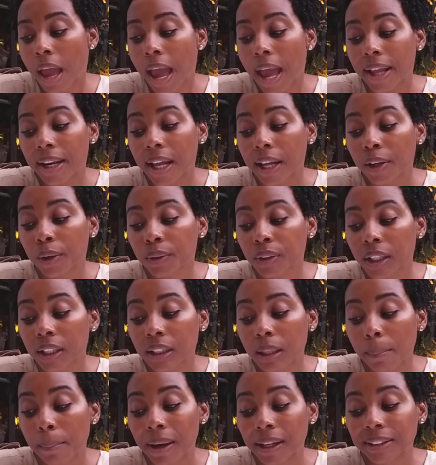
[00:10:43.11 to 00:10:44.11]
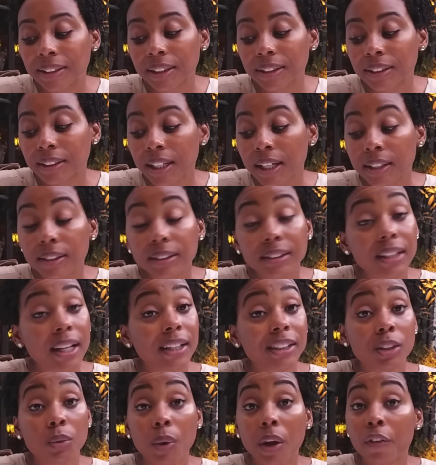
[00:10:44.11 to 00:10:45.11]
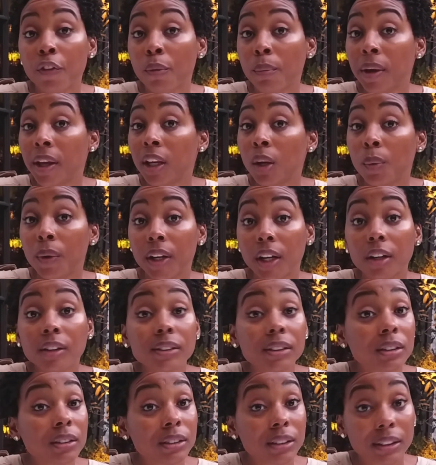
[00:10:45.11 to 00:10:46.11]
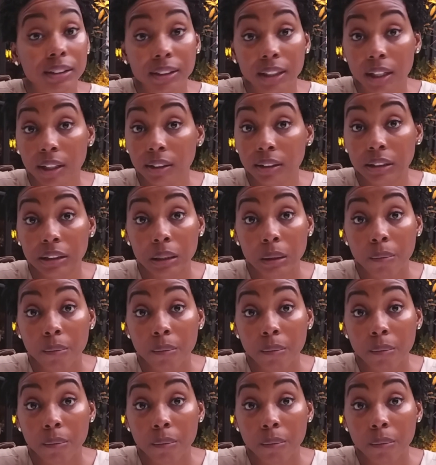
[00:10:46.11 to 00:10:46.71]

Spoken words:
And I don't think that my success takes away from anyone else's success.